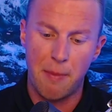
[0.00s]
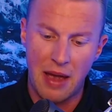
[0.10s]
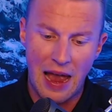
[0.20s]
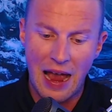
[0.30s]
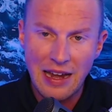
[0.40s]

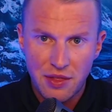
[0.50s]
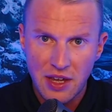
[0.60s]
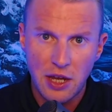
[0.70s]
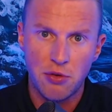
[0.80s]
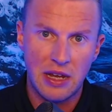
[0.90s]
anything
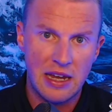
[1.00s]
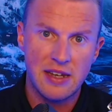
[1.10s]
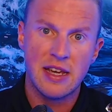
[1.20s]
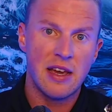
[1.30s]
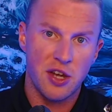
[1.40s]
you need,
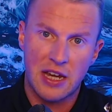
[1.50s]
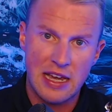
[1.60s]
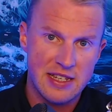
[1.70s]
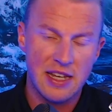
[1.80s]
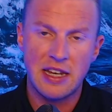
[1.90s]
your case
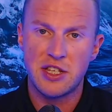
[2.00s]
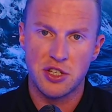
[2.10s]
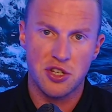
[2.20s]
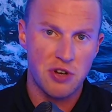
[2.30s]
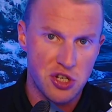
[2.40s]
studies, your
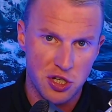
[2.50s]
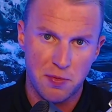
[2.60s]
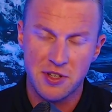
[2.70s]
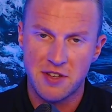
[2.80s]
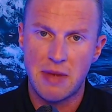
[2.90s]
screenshots of
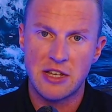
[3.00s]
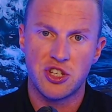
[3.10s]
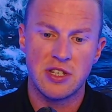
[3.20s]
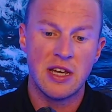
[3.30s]
positive messages,